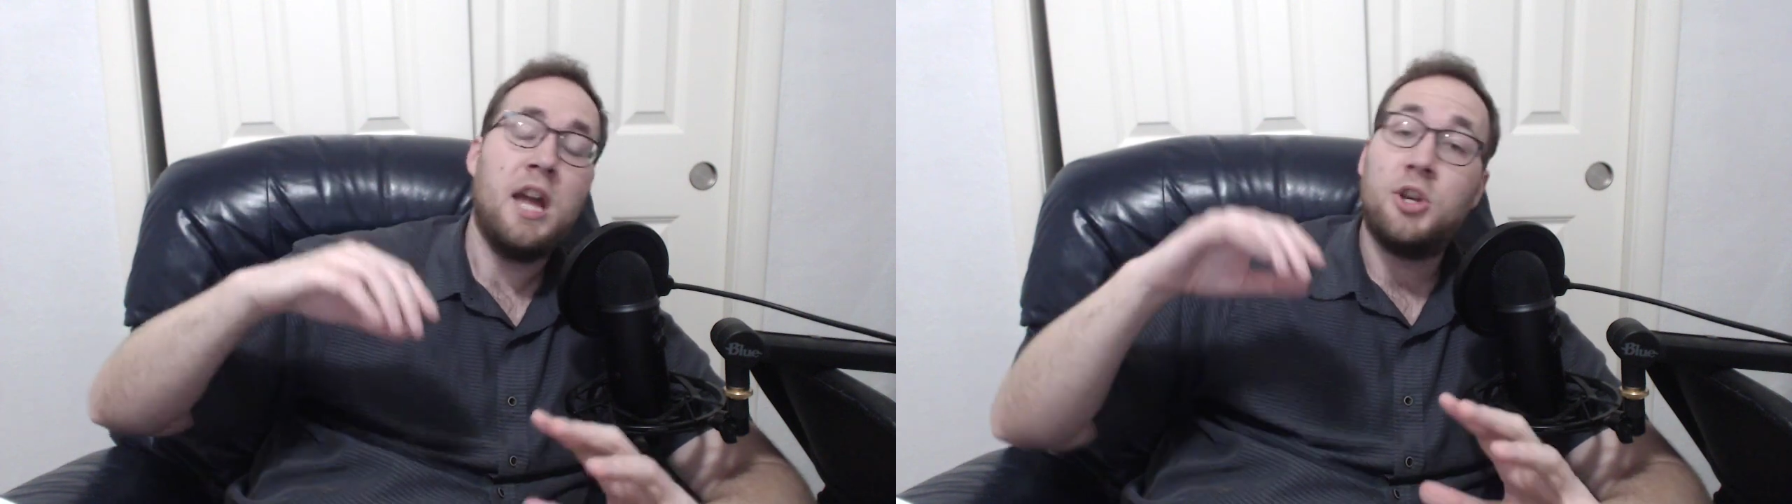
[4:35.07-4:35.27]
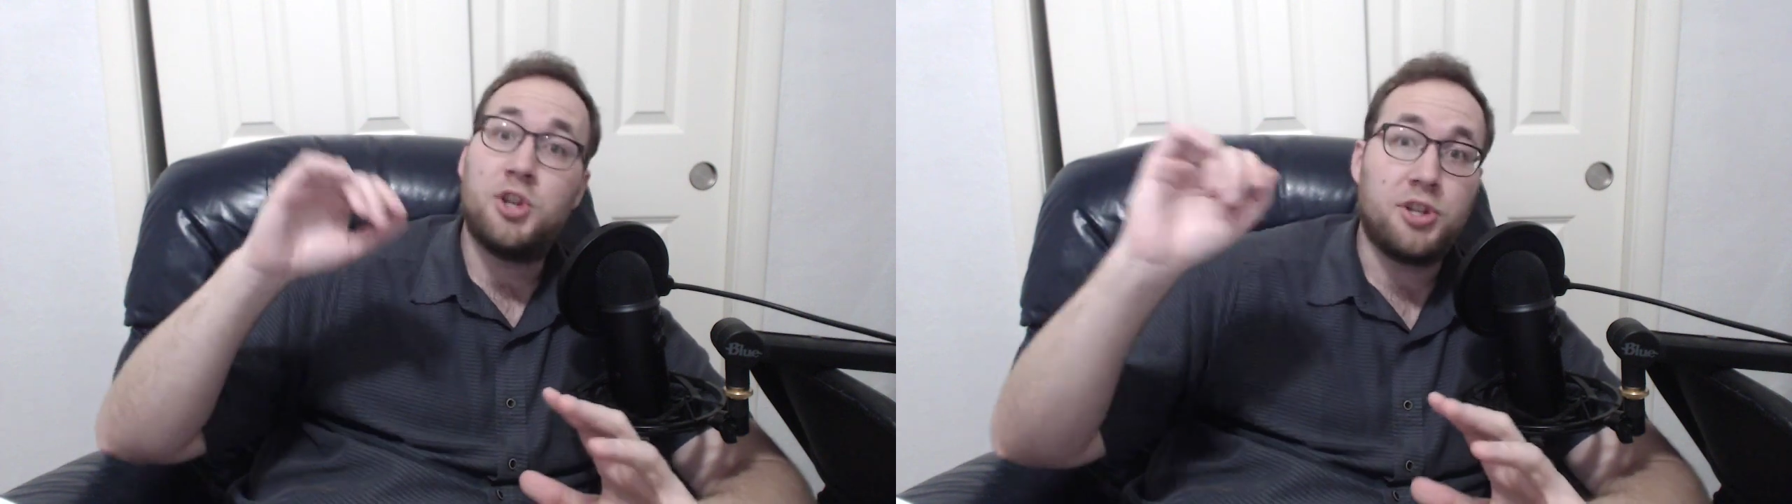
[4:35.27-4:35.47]

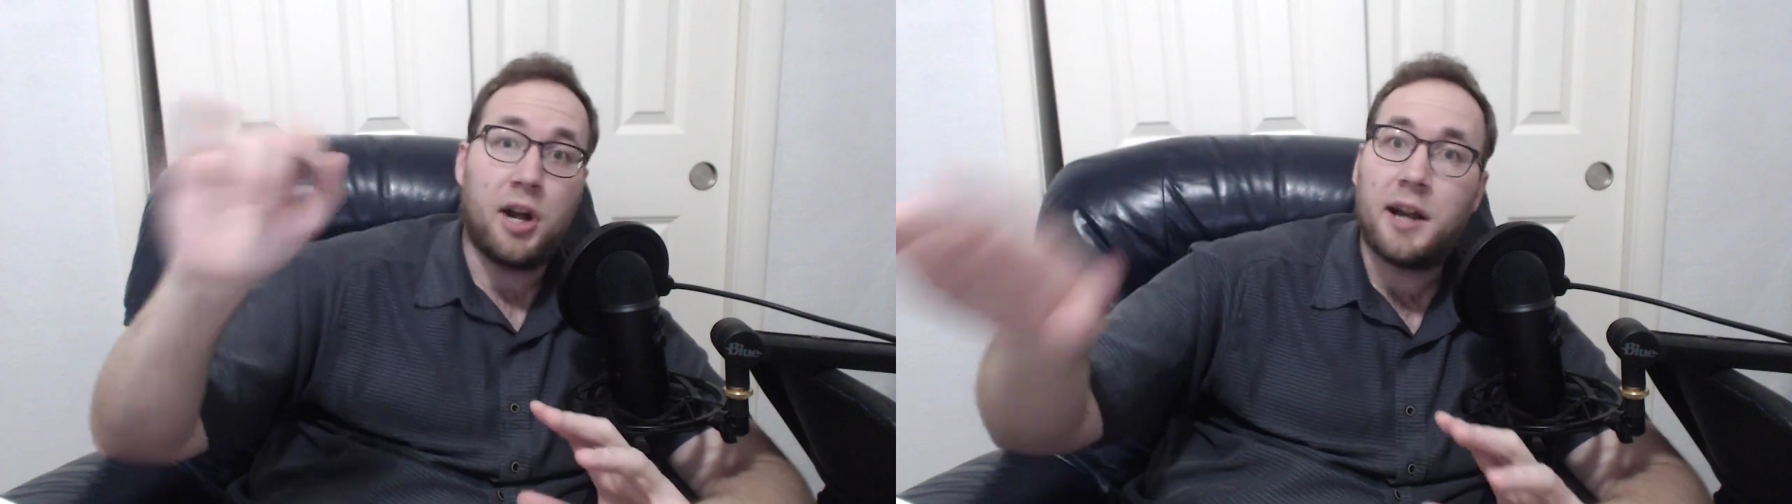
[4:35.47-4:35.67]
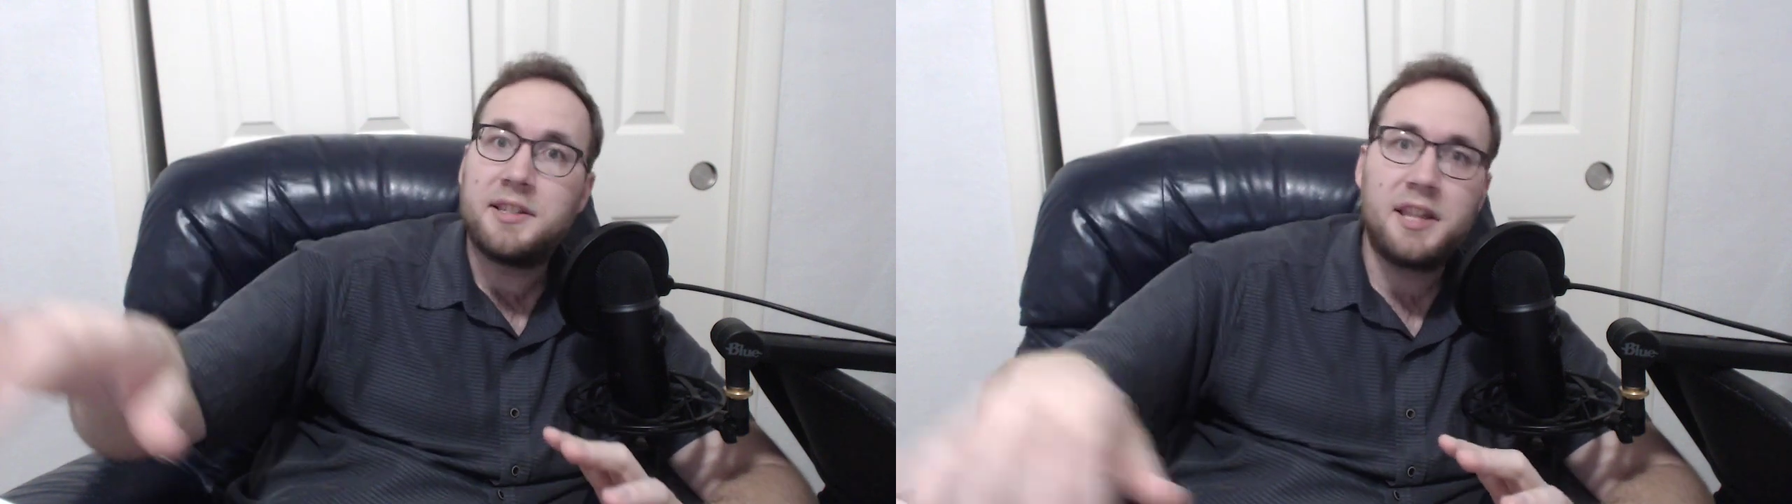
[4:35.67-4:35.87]
She
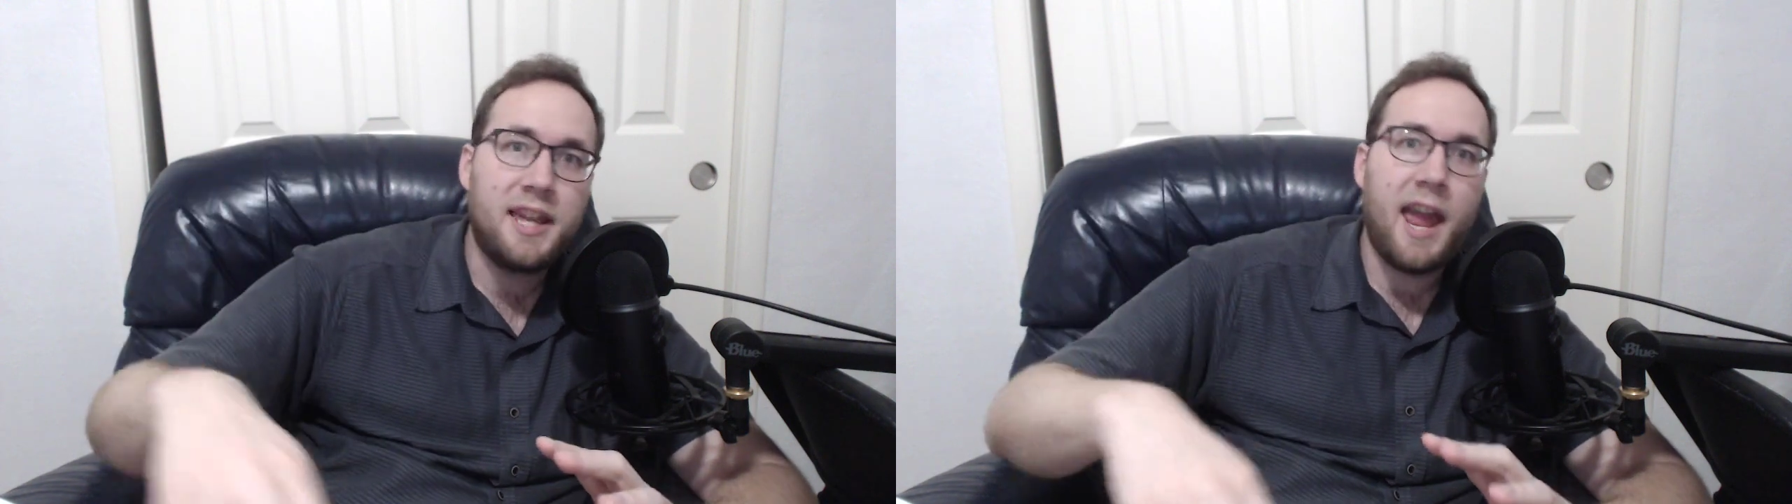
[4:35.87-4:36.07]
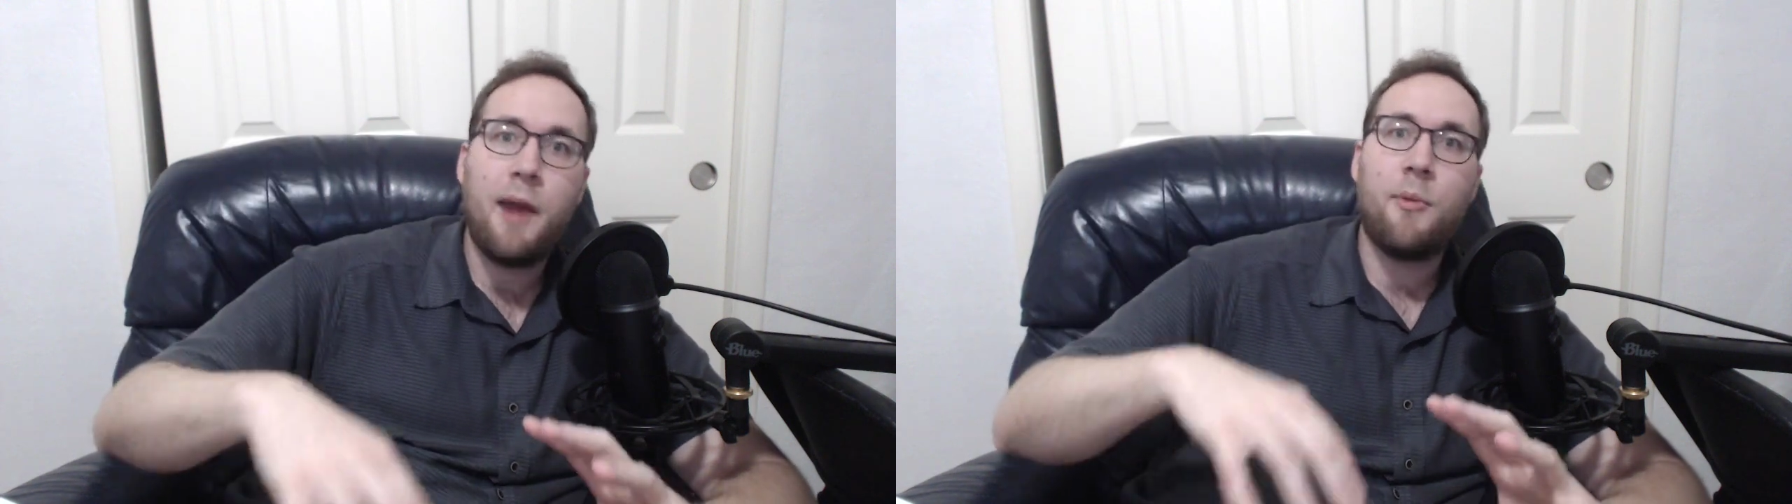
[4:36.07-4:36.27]
talked to the
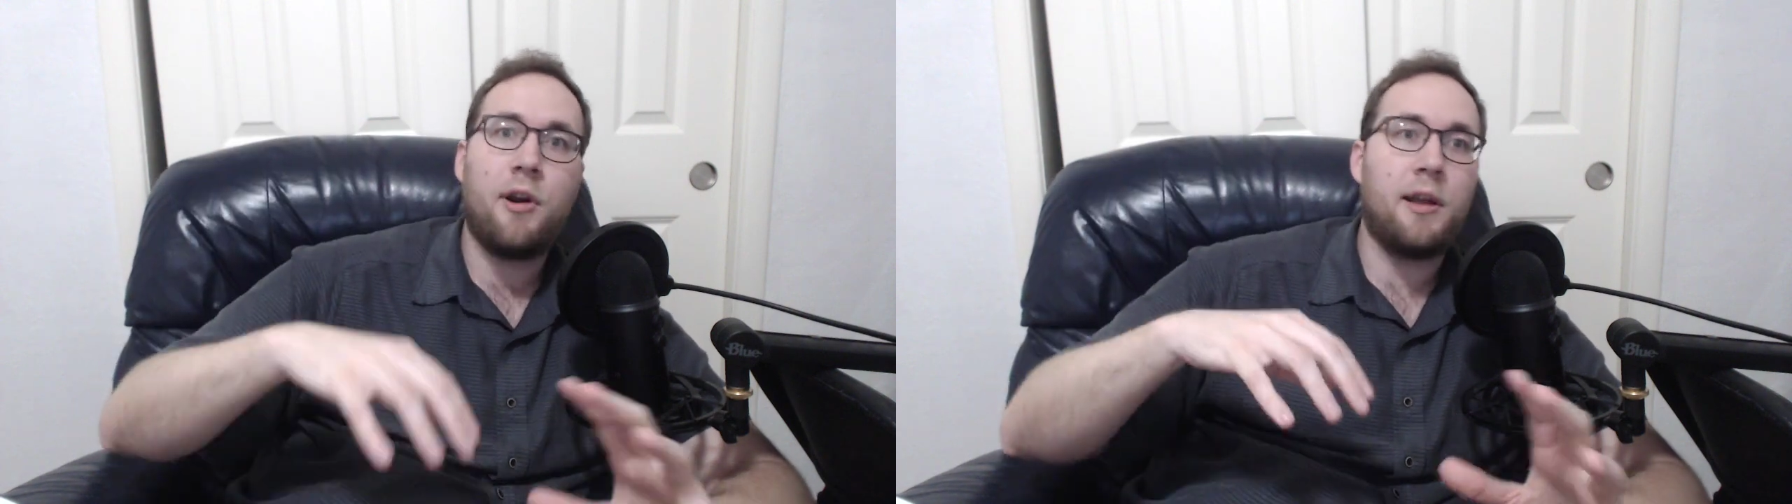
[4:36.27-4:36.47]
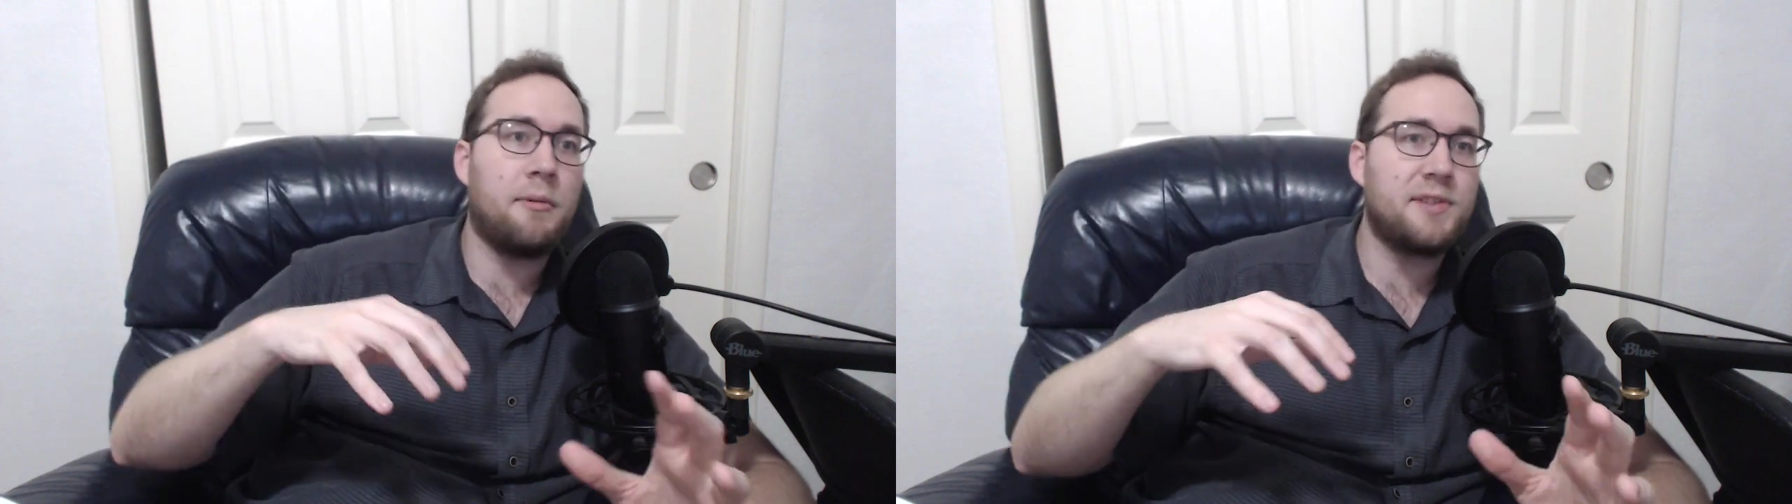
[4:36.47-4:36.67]
camera,
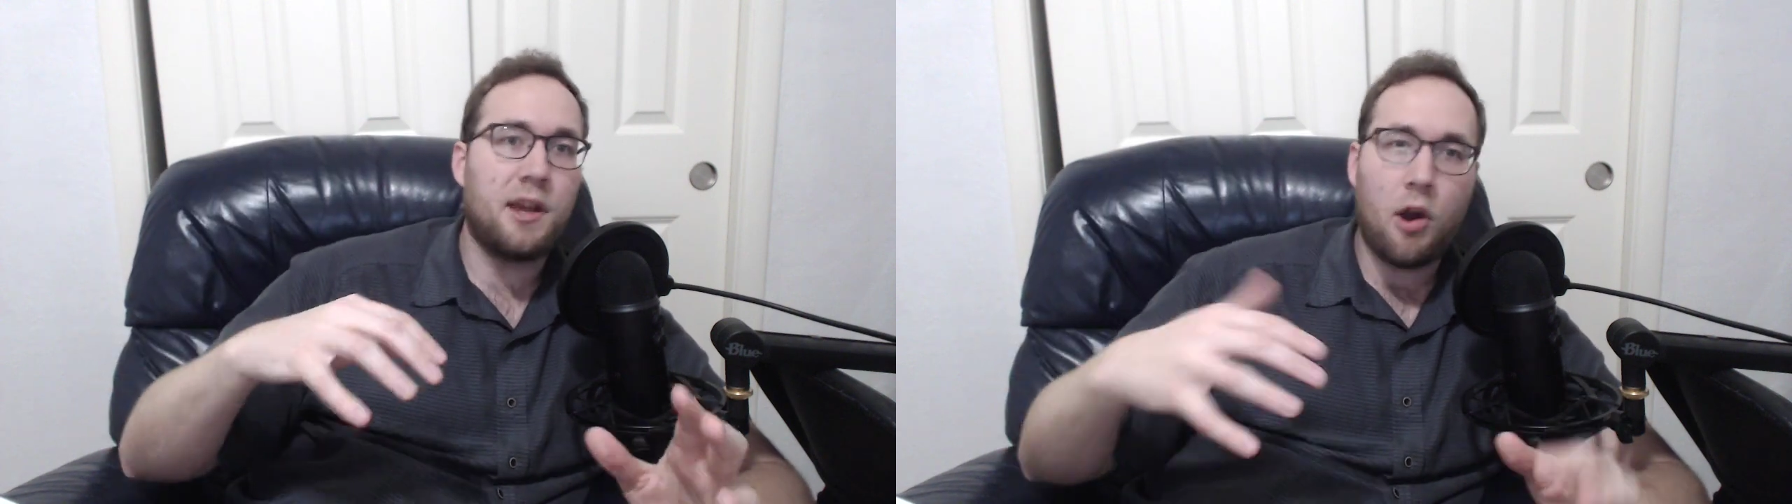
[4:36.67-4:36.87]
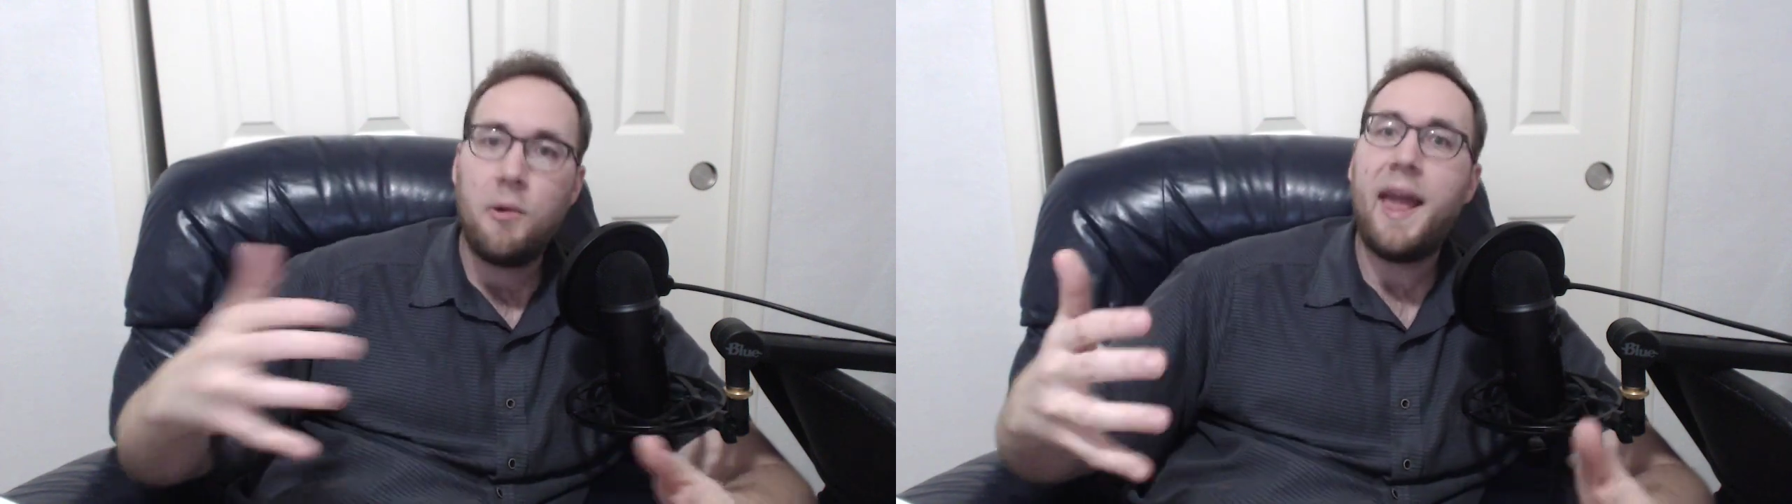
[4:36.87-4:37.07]
and I was
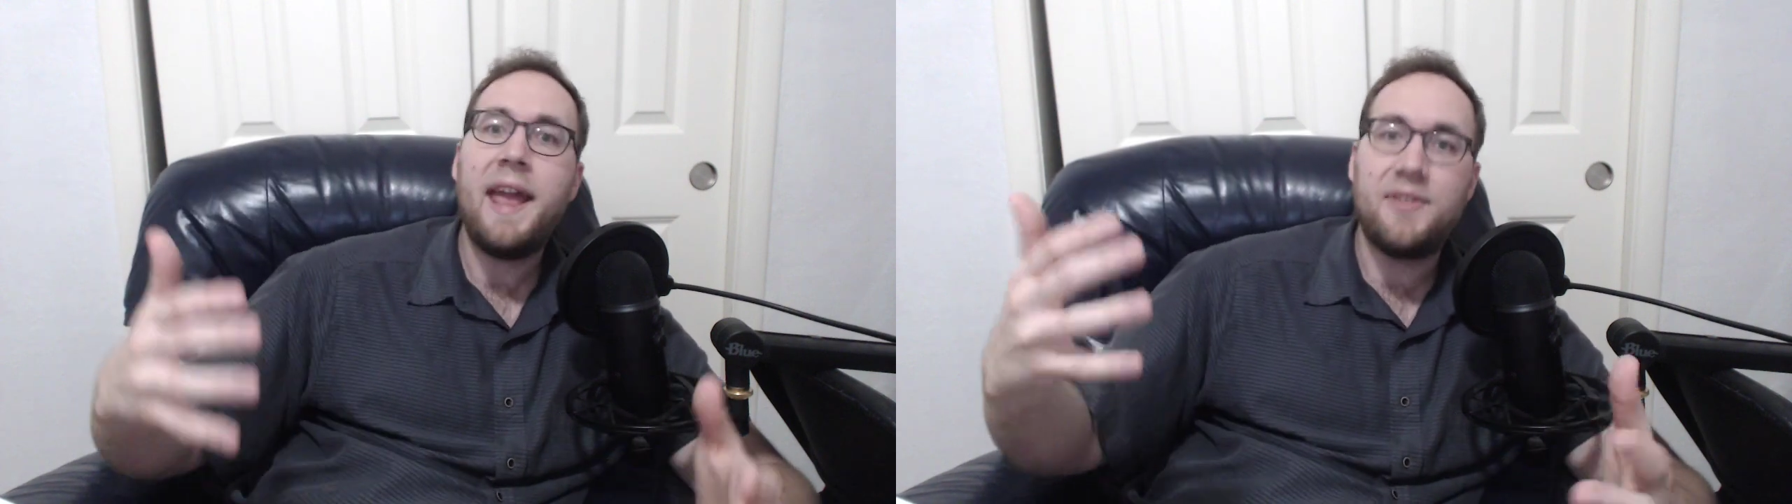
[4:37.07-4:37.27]
like, okay,